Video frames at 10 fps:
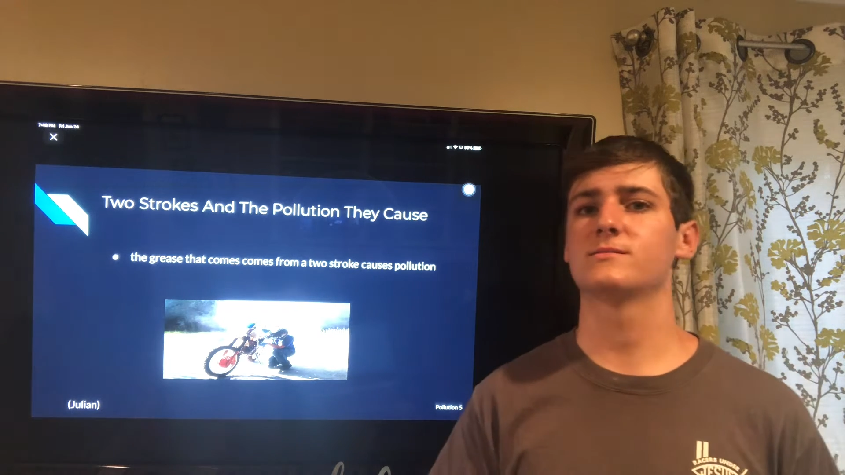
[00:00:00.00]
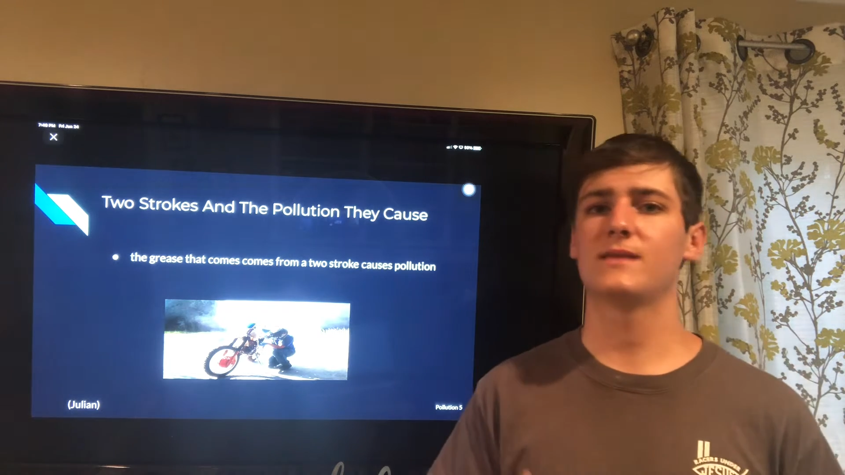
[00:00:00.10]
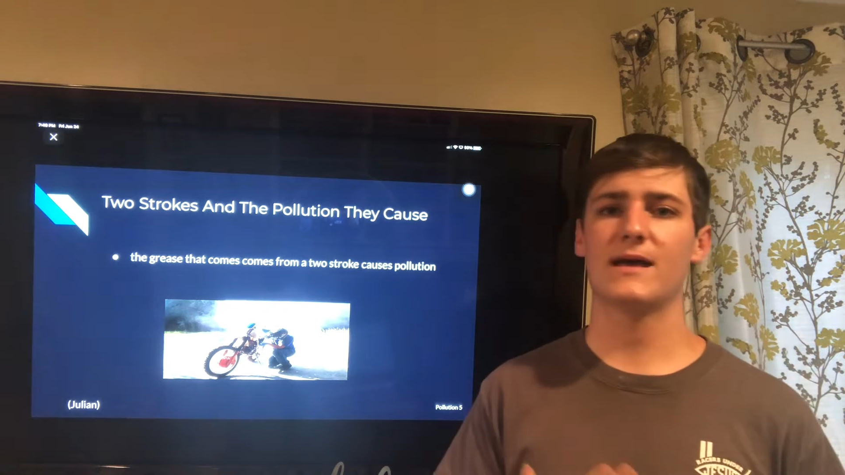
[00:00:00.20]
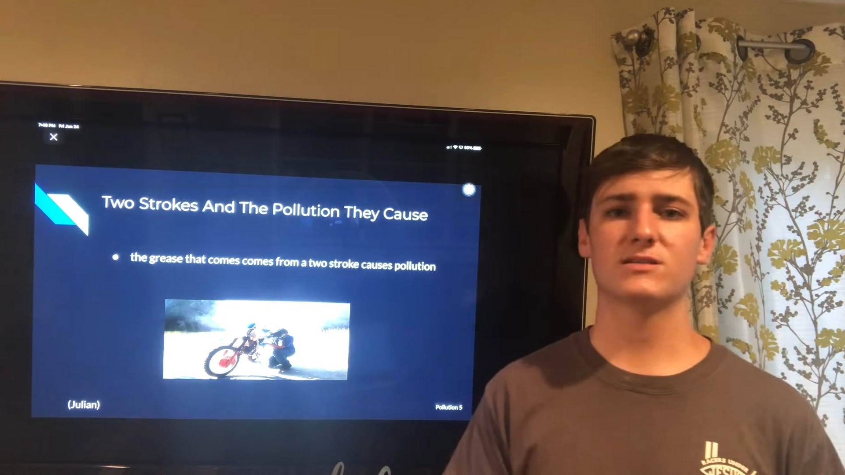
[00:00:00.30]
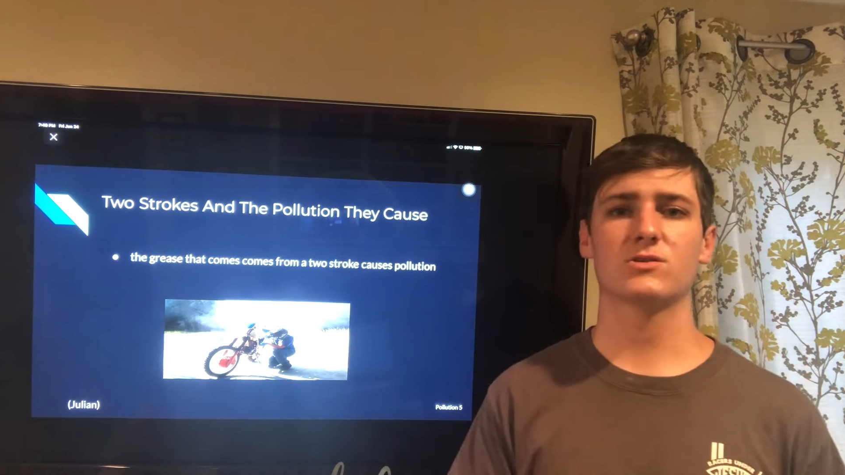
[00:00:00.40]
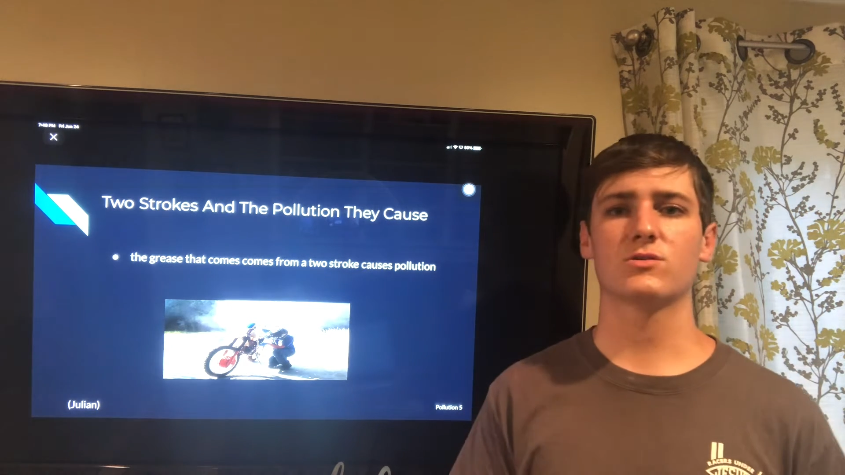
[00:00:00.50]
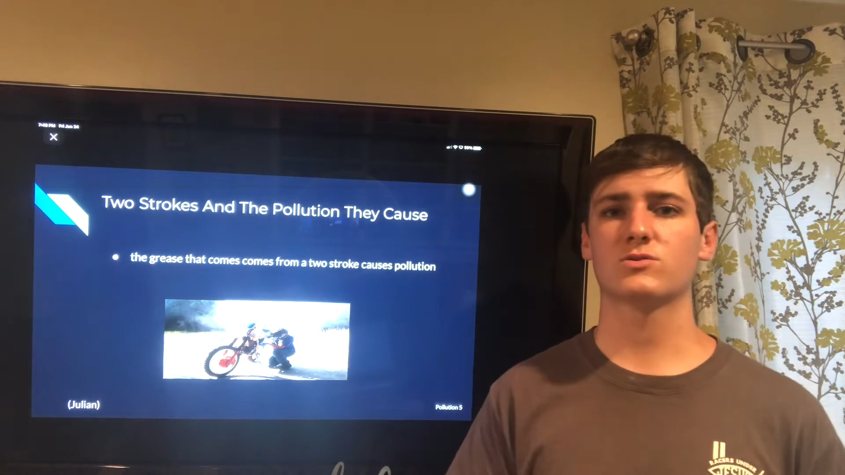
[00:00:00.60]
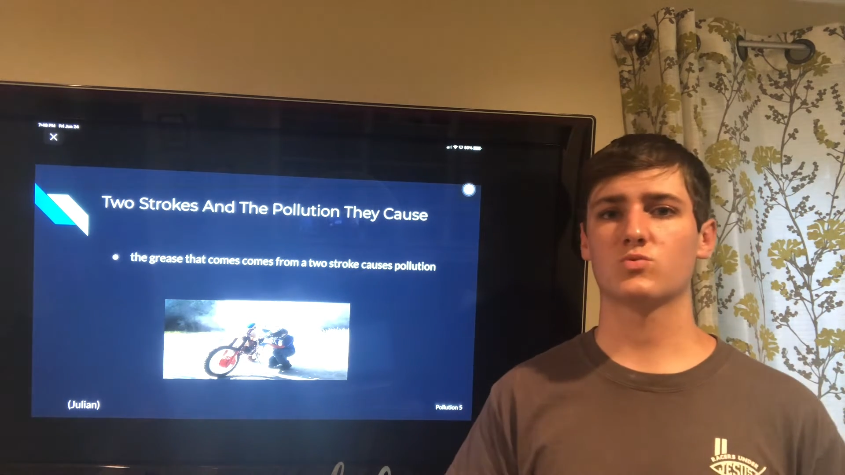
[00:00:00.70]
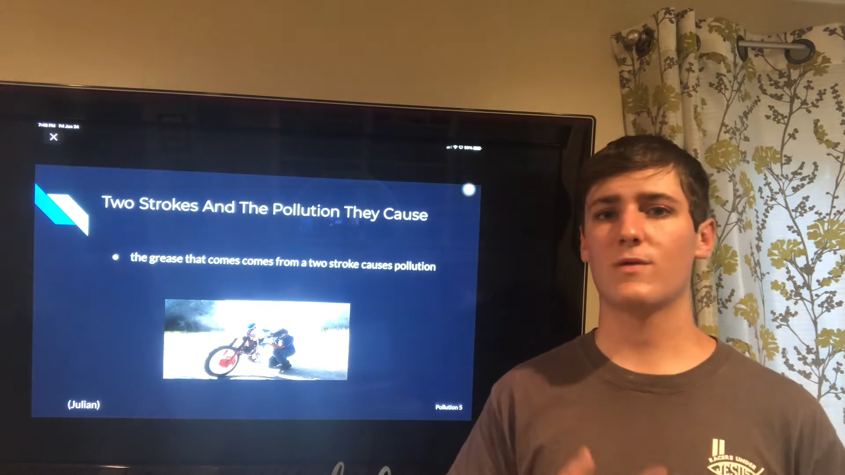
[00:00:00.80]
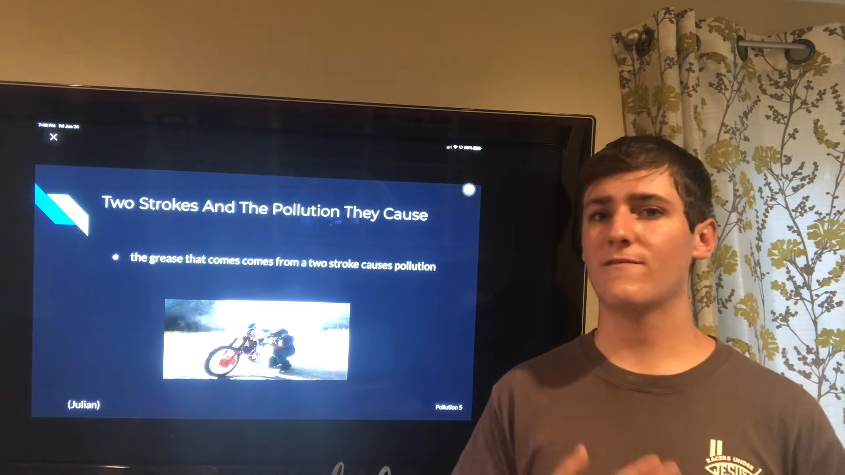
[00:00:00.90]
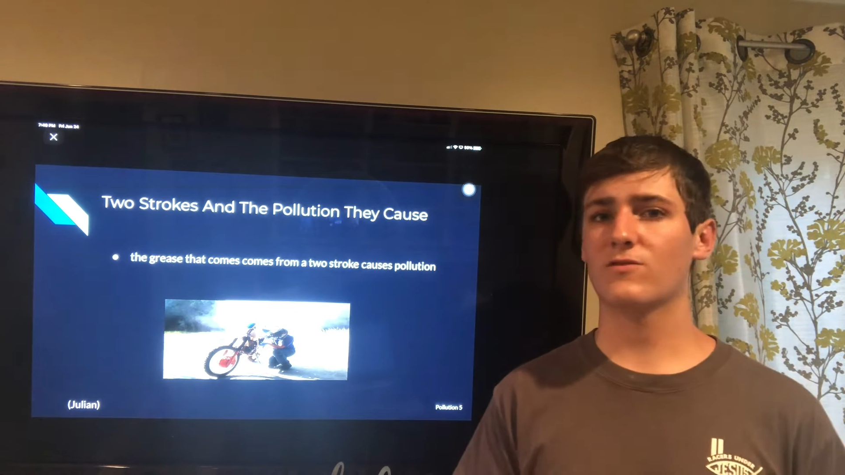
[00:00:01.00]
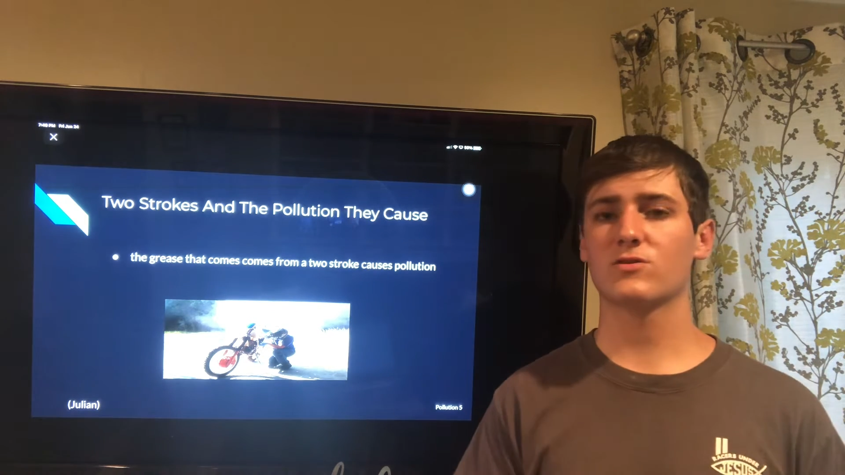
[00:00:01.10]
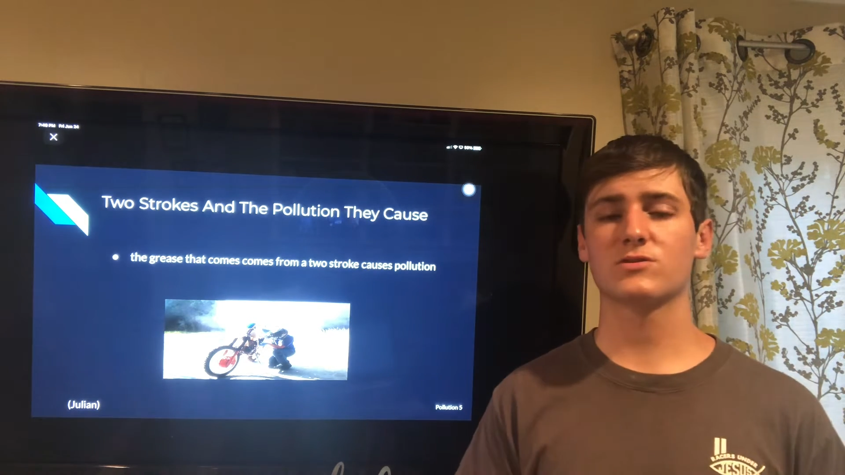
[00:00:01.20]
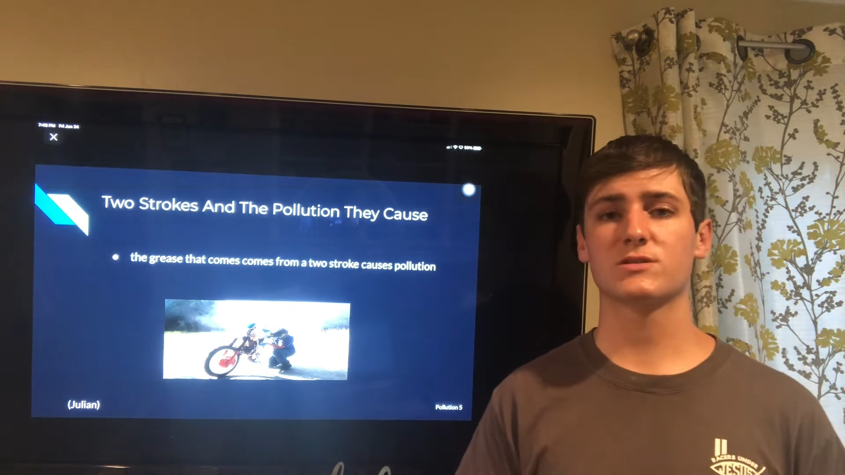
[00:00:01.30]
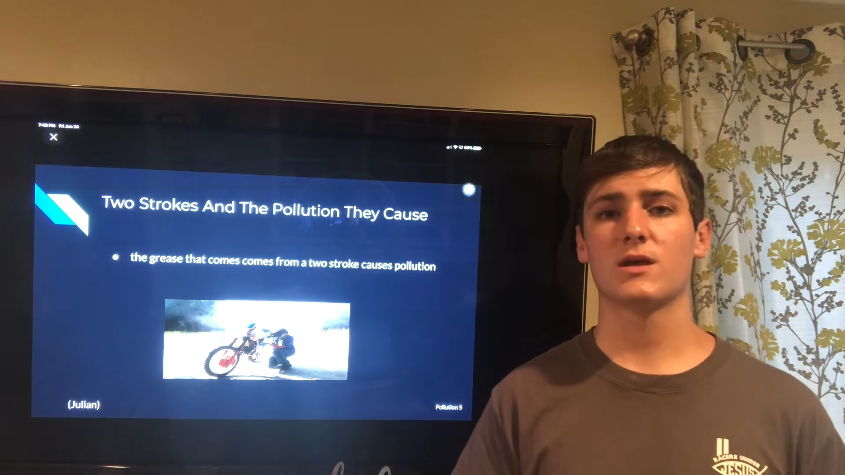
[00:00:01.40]
deserts,
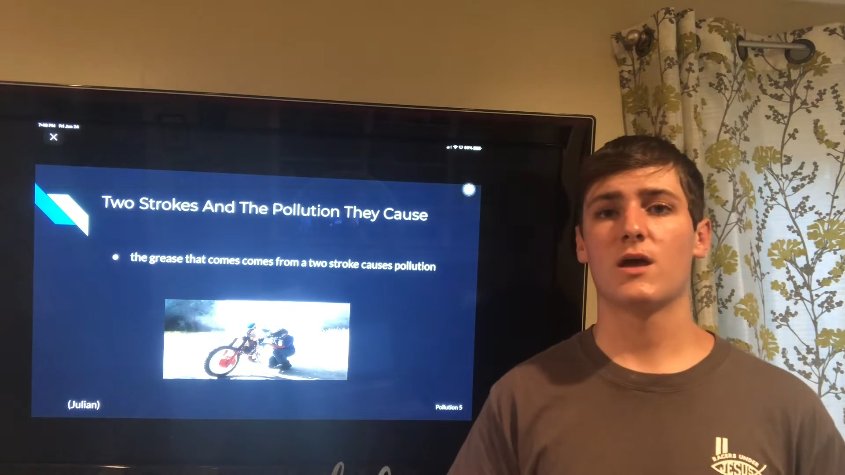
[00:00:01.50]
rivers,